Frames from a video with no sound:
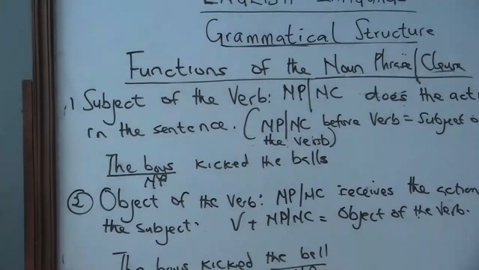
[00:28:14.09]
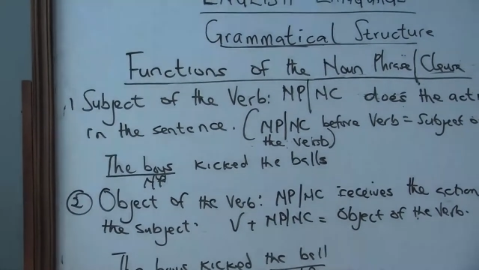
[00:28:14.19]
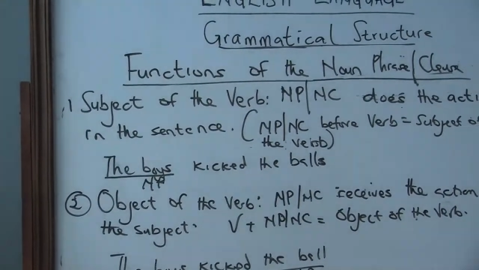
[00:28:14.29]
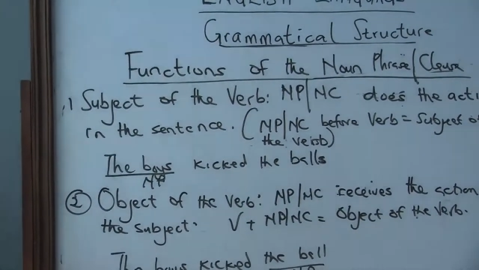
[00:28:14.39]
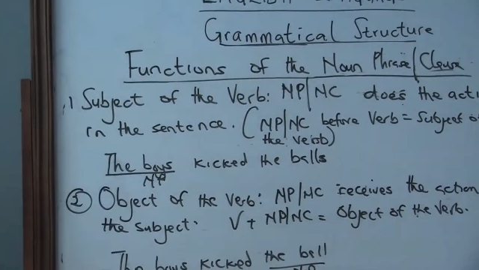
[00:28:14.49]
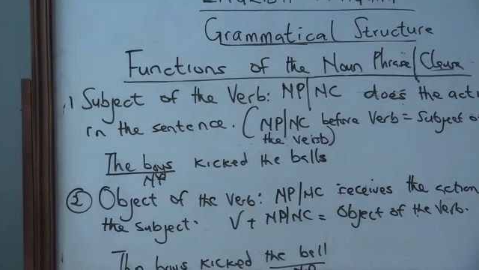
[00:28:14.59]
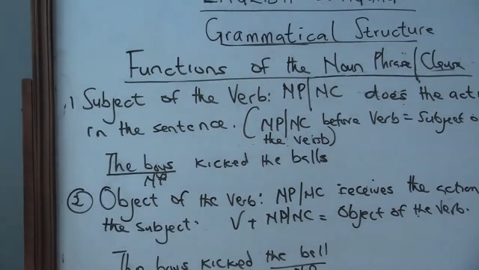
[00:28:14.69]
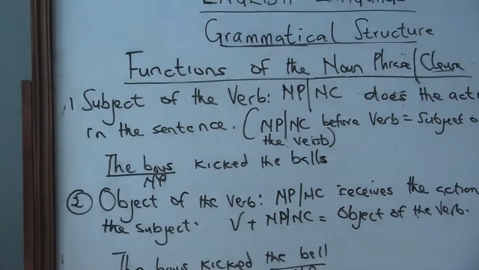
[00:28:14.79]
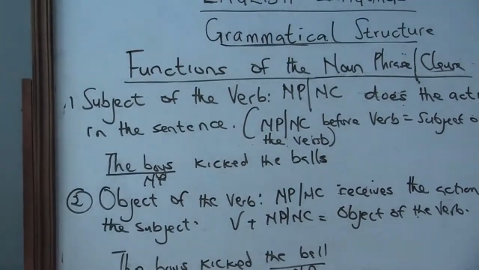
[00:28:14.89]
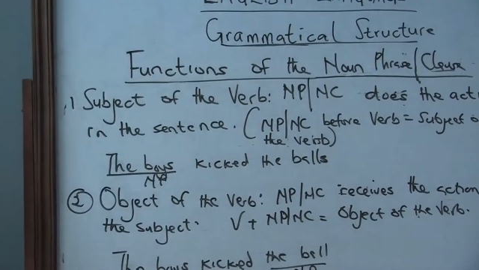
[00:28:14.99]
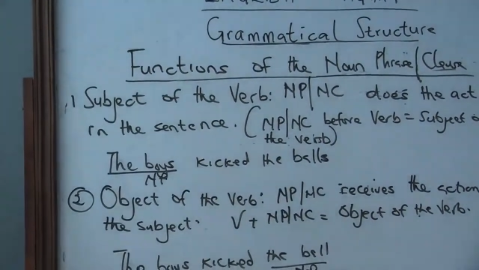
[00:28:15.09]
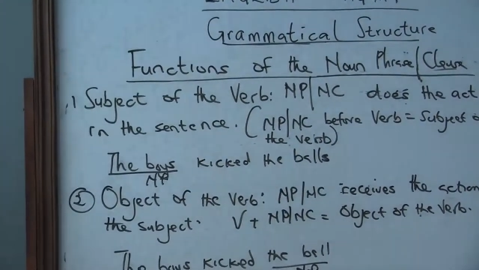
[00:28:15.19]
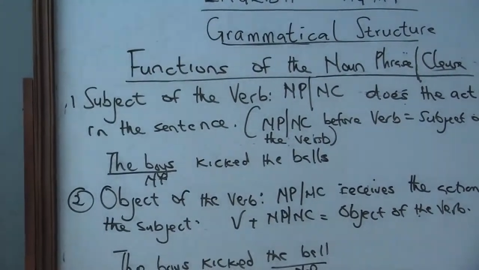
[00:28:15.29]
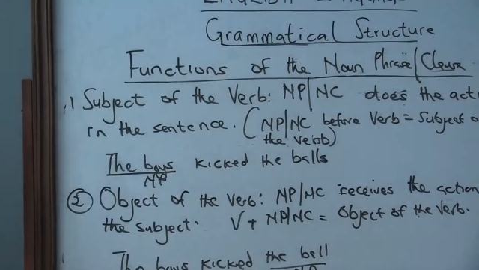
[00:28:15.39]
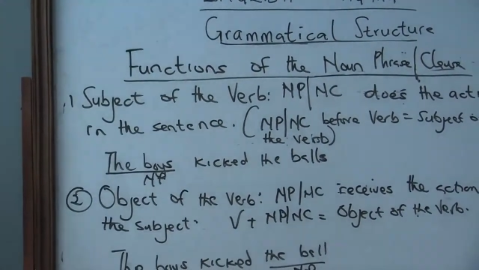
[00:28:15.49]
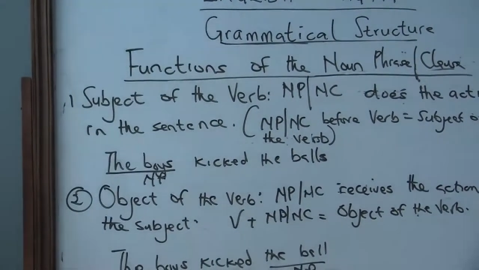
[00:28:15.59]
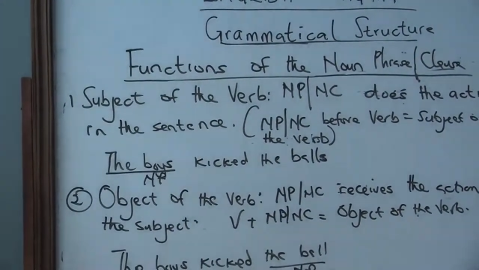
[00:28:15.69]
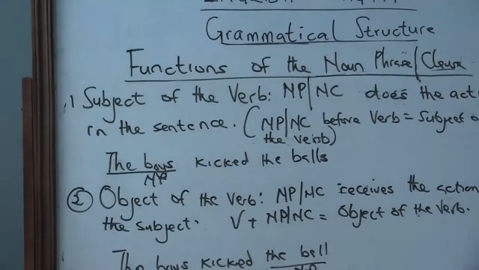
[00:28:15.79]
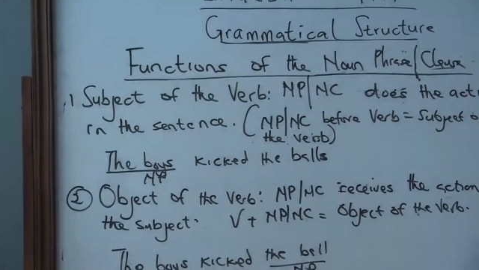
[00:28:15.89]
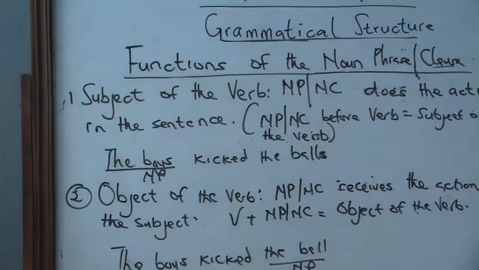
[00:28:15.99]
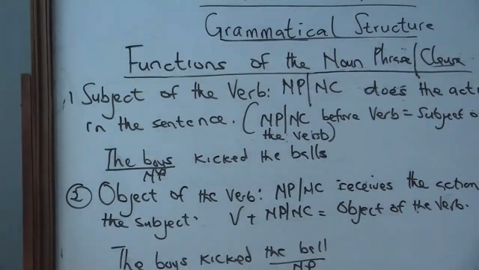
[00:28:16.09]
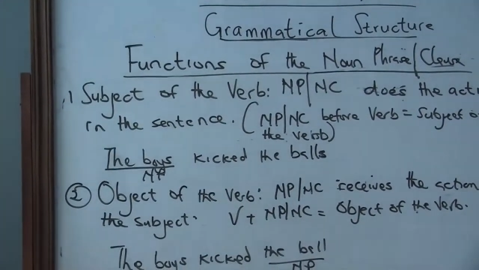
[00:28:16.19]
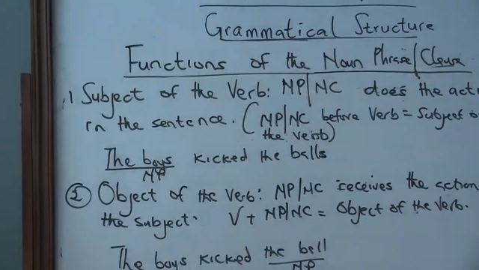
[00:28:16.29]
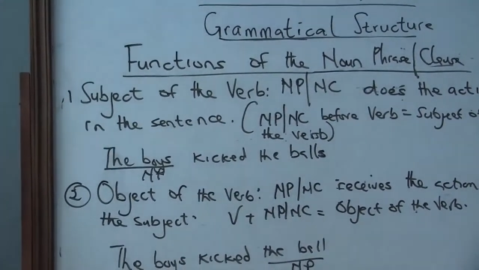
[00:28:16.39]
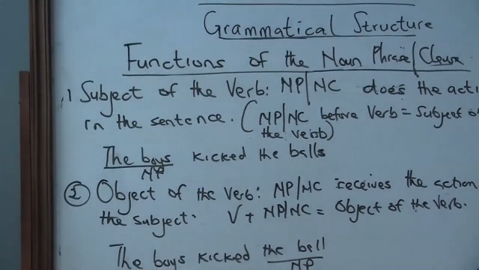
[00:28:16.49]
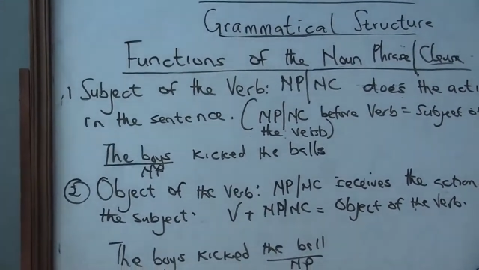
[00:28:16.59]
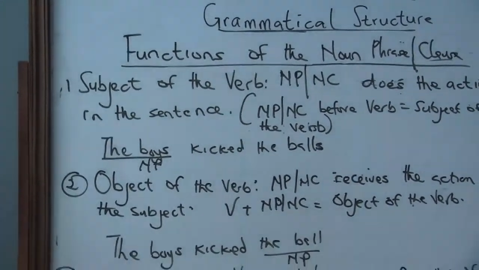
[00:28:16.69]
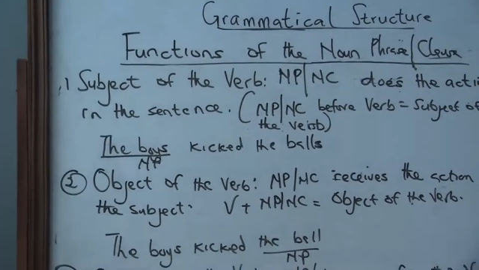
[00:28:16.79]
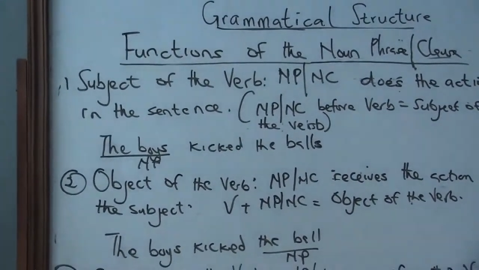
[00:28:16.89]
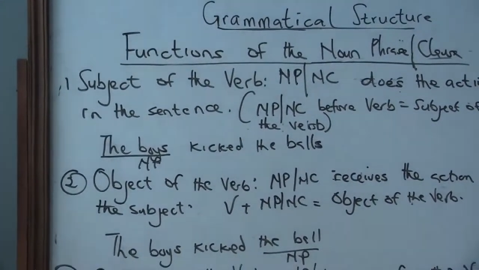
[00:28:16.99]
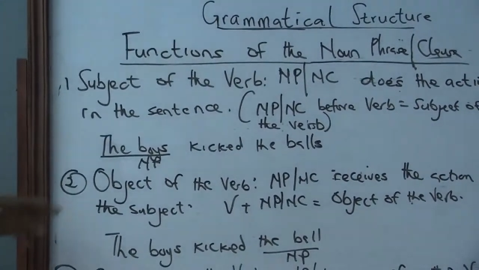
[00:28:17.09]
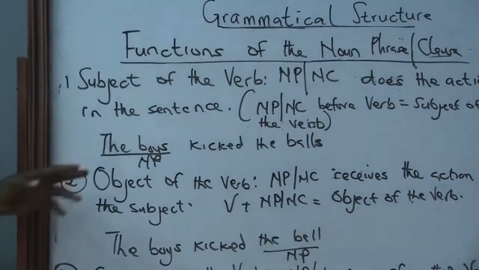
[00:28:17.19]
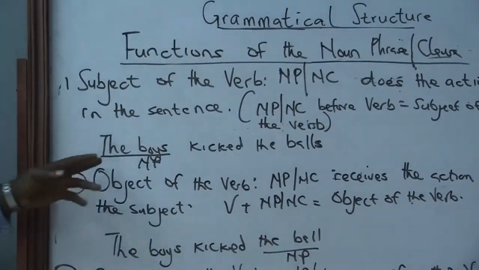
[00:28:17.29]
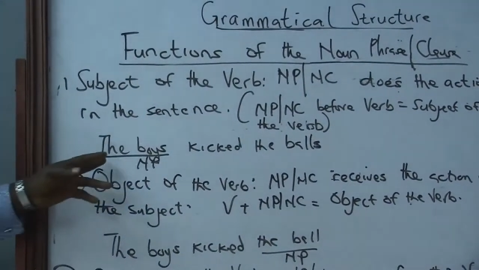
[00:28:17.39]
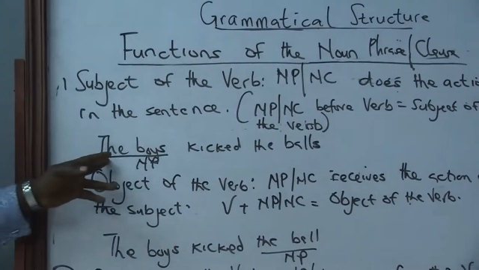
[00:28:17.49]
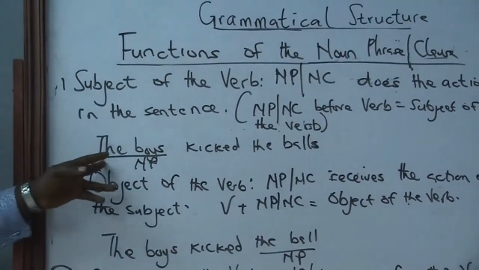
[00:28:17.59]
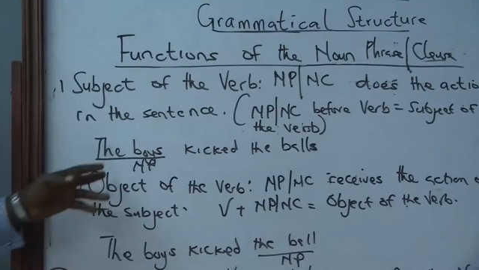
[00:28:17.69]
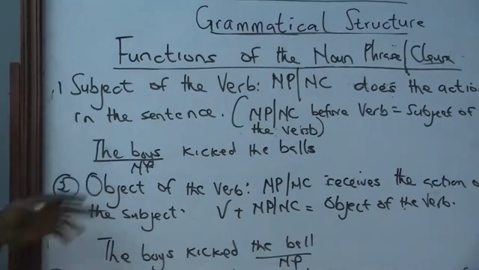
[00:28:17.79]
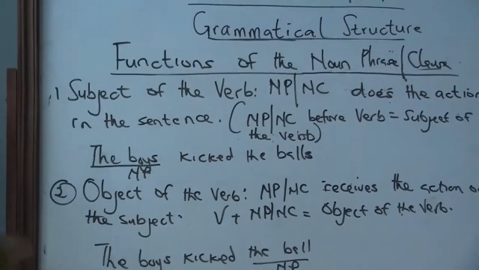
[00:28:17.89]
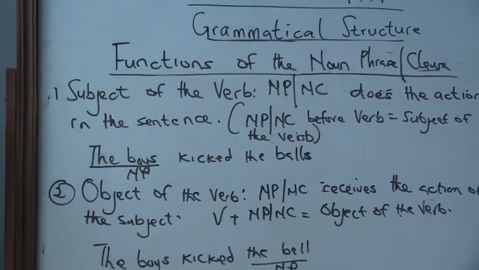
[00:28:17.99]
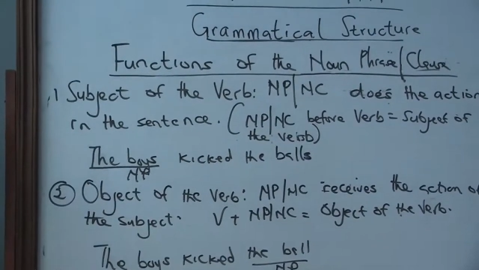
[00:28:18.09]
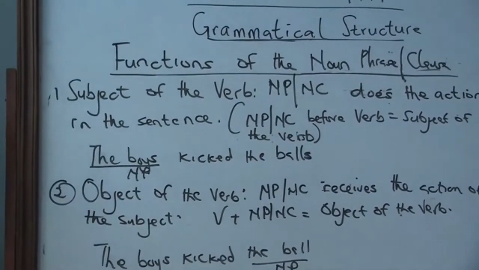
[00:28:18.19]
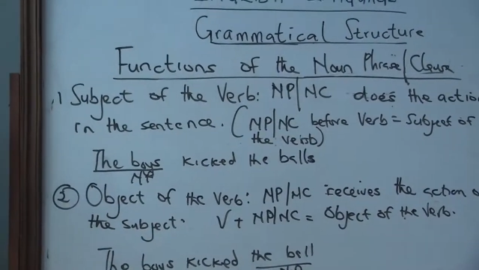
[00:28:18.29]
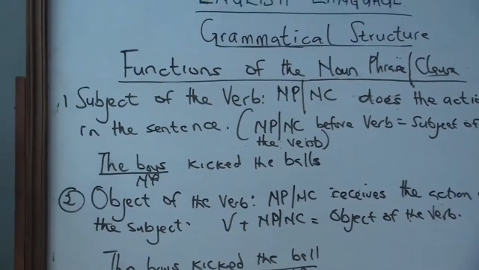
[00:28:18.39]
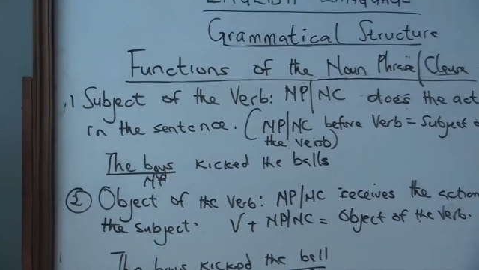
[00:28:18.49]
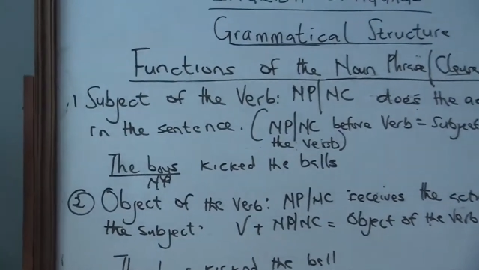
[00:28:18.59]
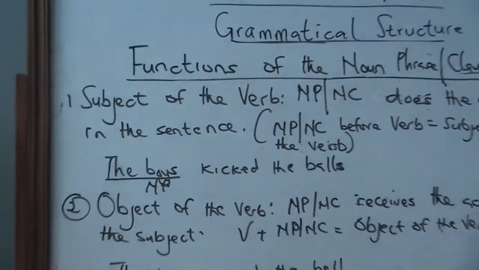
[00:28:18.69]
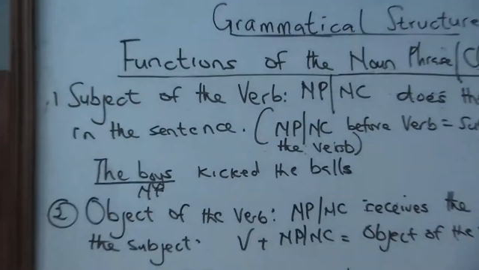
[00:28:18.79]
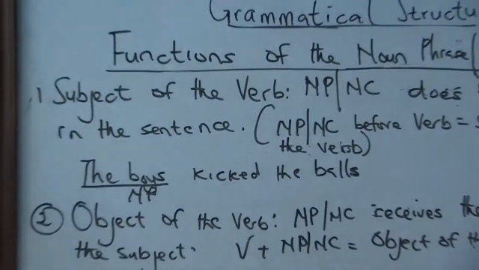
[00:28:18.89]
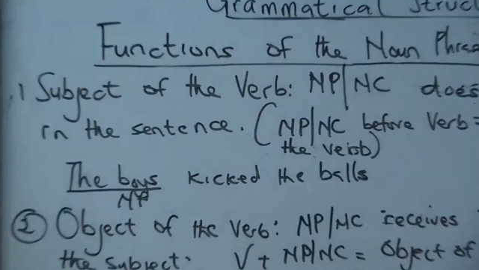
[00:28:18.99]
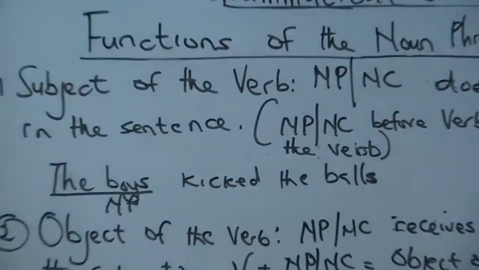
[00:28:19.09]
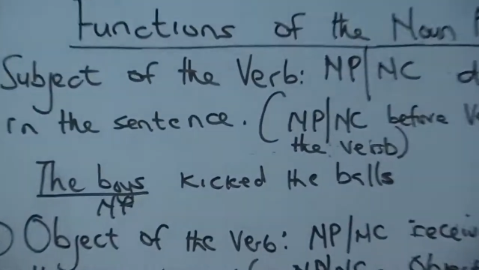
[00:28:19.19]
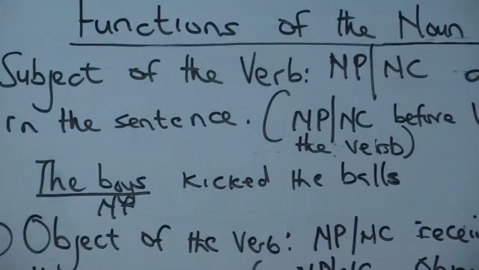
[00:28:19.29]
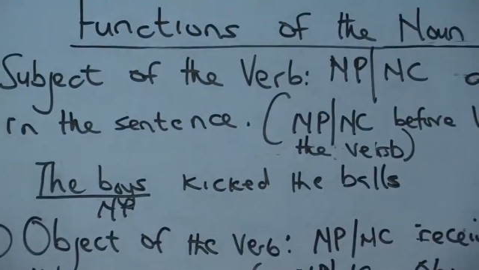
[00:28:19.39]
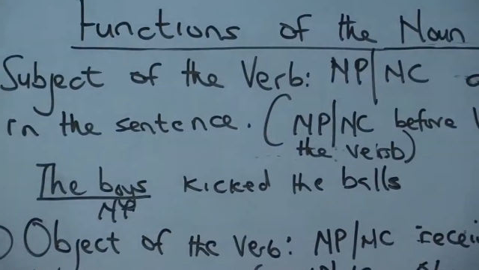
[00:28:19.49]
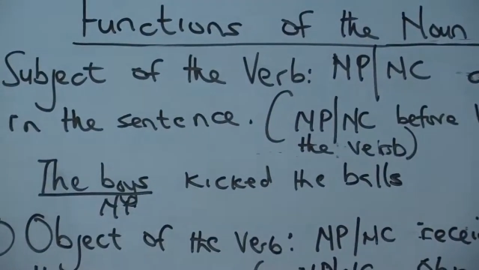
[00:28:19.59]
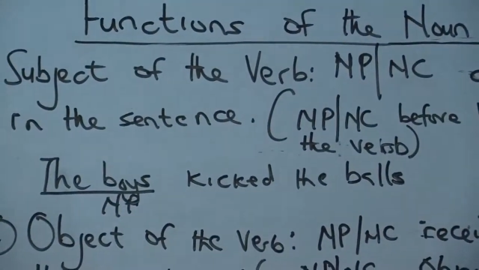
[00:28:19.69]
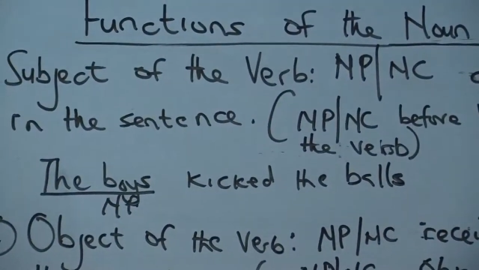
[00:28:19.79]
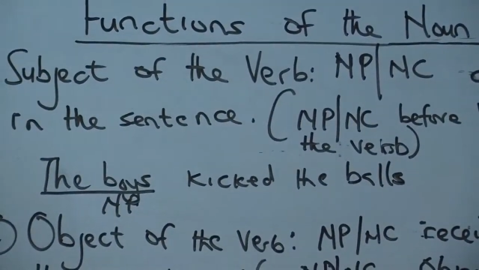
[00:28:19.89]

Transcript: (no speaker visible)